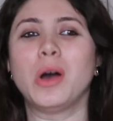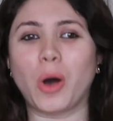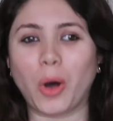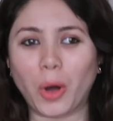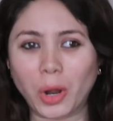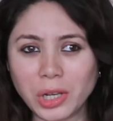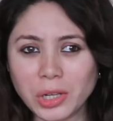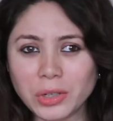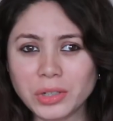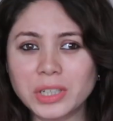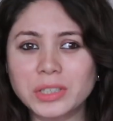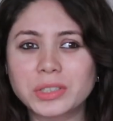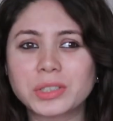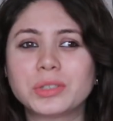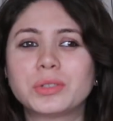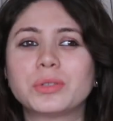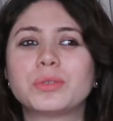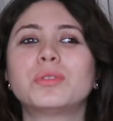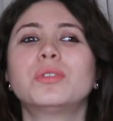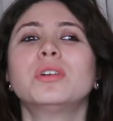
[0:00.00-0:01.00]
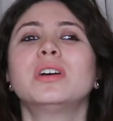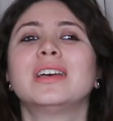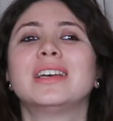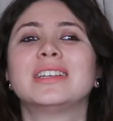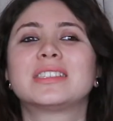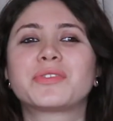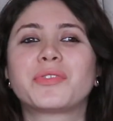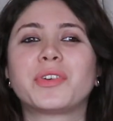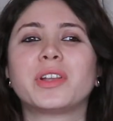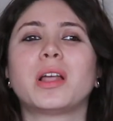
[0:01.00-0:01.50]
All you need to do
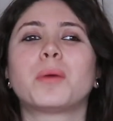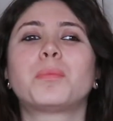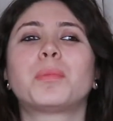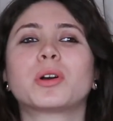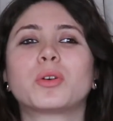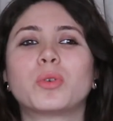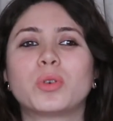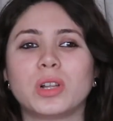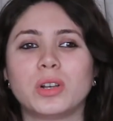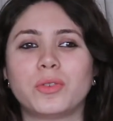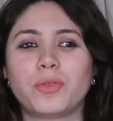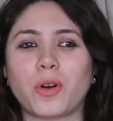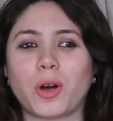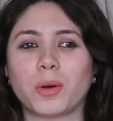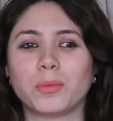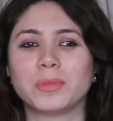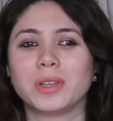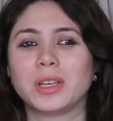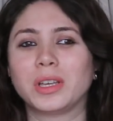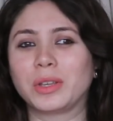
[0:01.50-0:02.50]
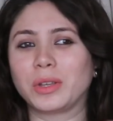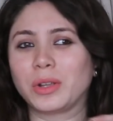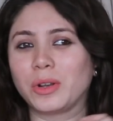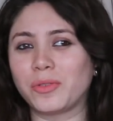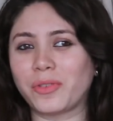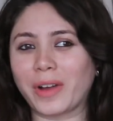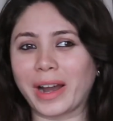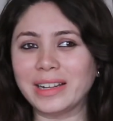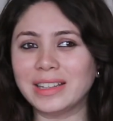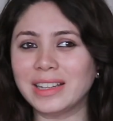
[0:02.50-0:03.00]
is fill up a Google form. You'll
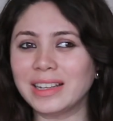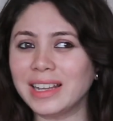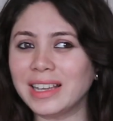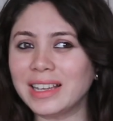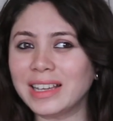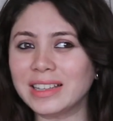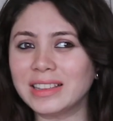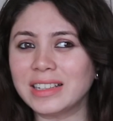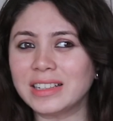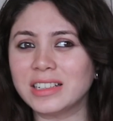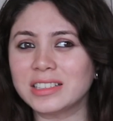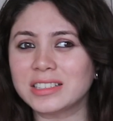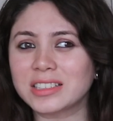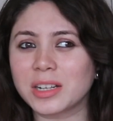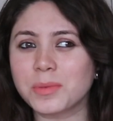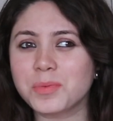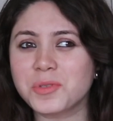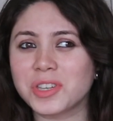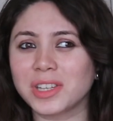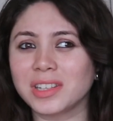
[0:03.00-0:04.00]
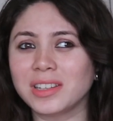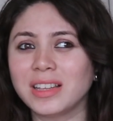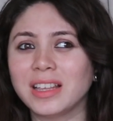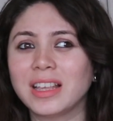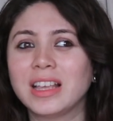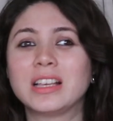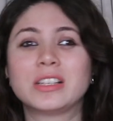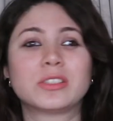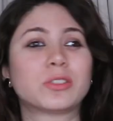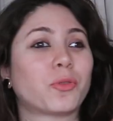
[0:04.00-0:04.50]
find the link in the description.
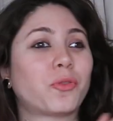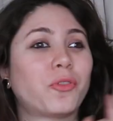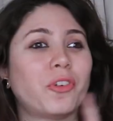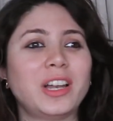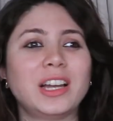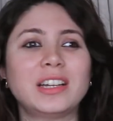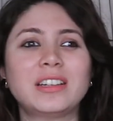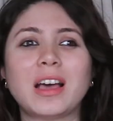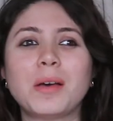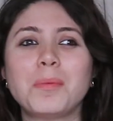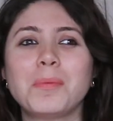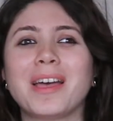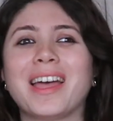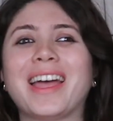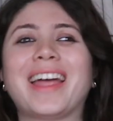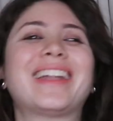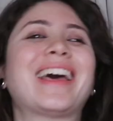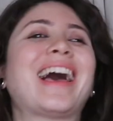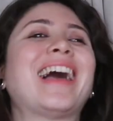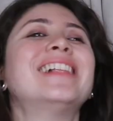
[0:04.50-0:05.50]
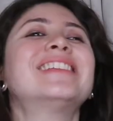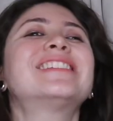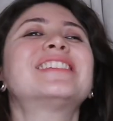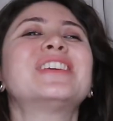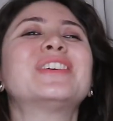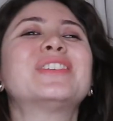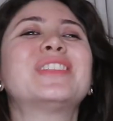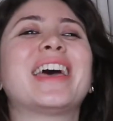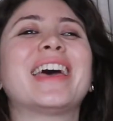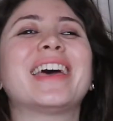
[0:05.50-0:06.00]
So fill it up and I'll see
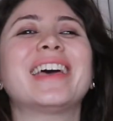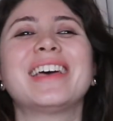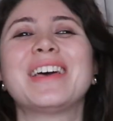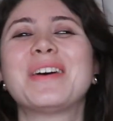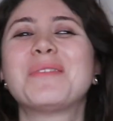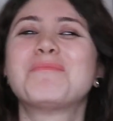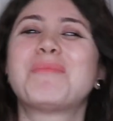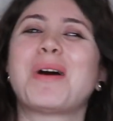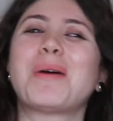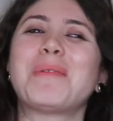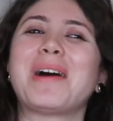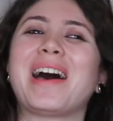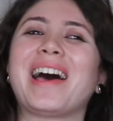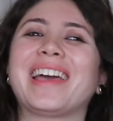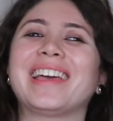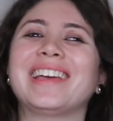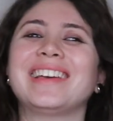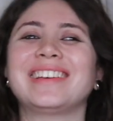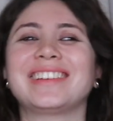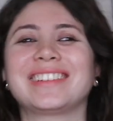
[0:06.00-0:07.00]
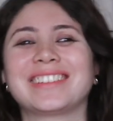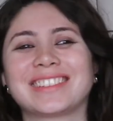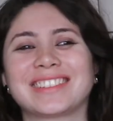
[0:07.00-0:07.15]
you there. Bye-bye.